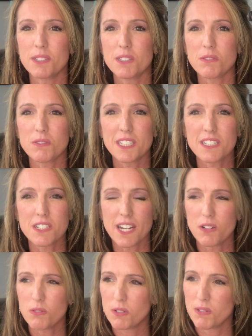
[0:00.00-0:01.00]
We don't need to,
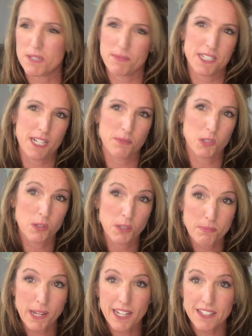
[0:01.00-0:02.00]
I don't want to waste my time going
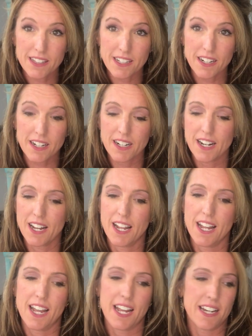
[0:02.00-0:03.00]
back there.
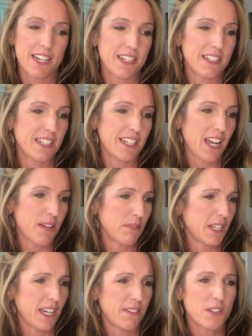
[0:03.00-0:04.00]
And I'm
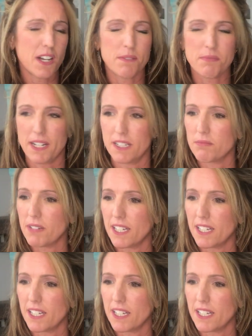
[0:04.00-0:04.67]
like, I've got my